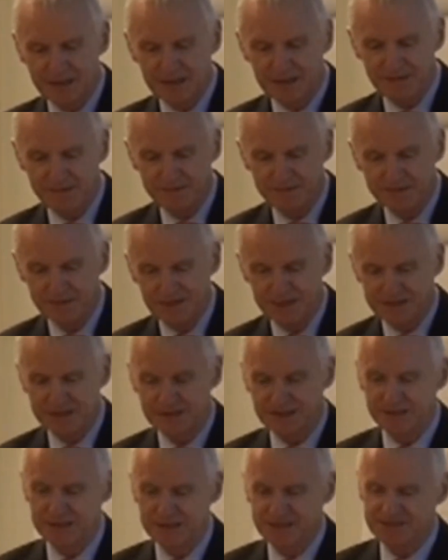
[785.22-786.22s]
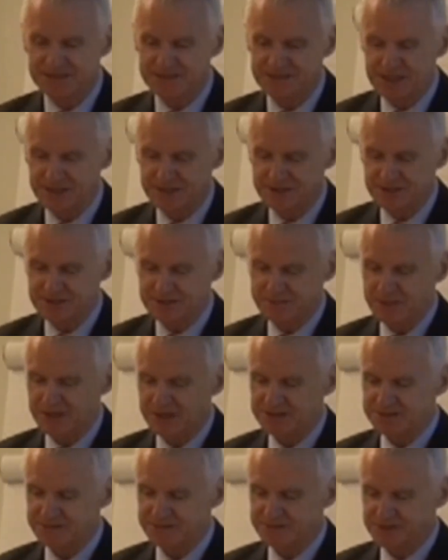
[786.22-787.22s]
an early stage as
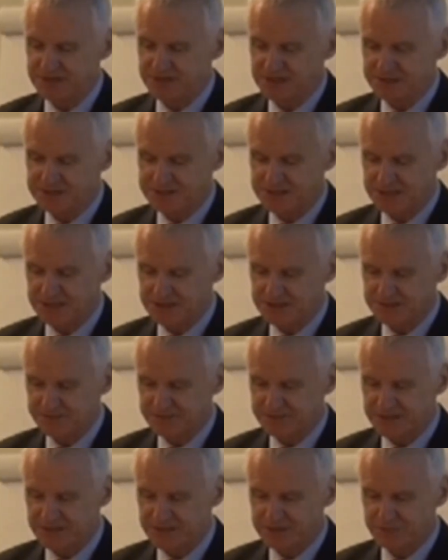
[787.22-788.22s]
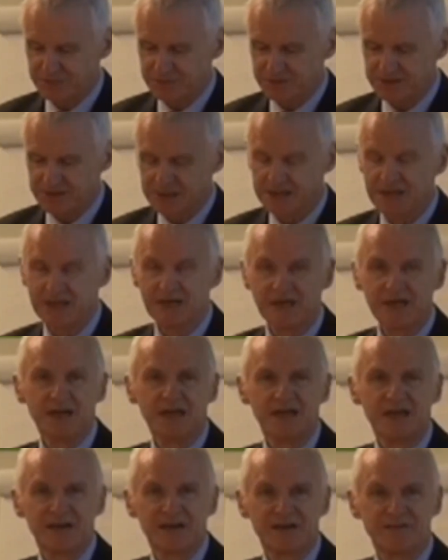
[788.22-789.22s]
part of the architecture of the network.
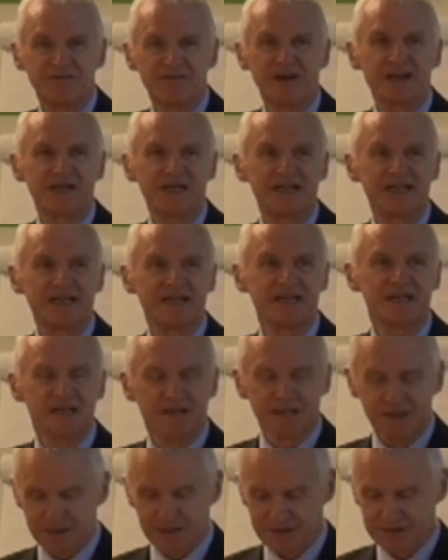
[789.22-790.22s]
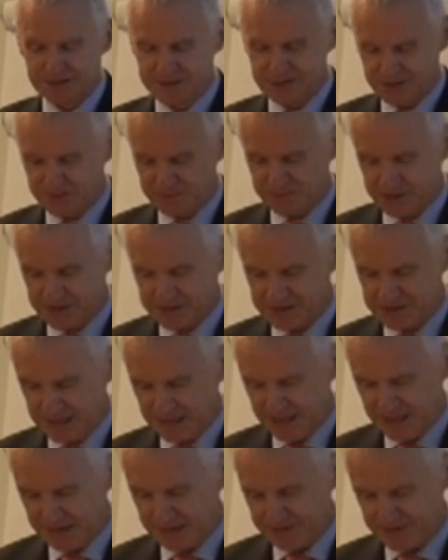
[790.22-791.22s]
And finally, consumers
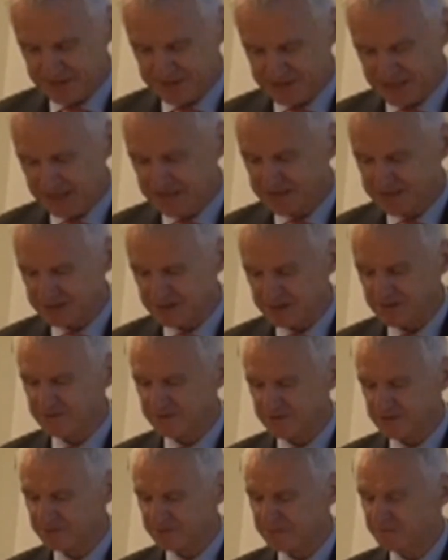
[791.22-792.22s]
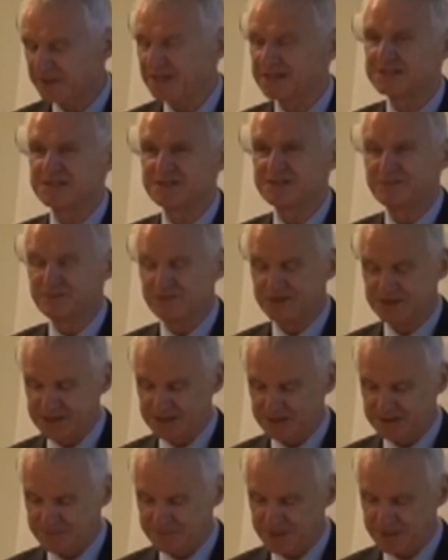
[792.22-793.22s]
at the center of a competitive
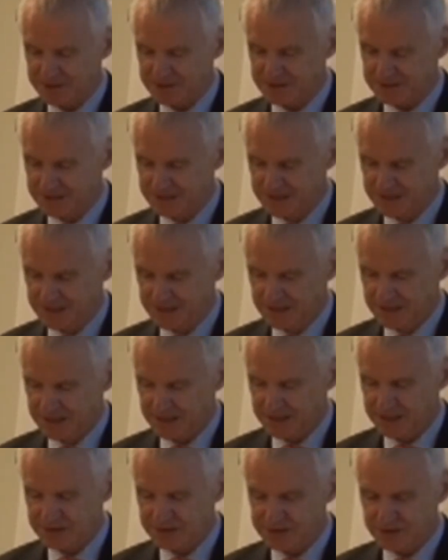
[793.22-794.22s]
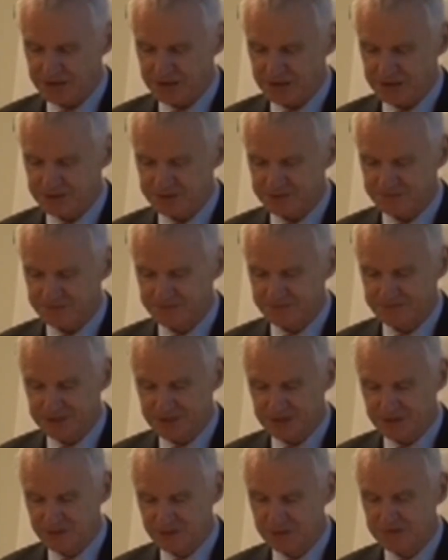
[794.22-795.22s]
retail market in charge of
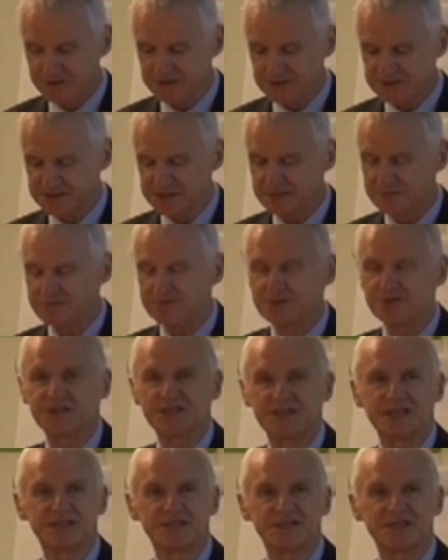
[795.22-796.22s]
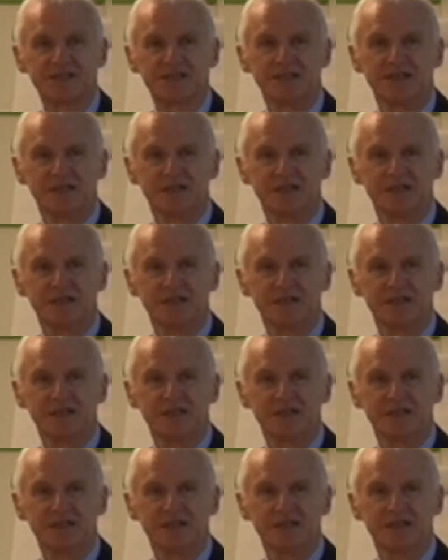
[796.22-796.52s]
their own consumption data,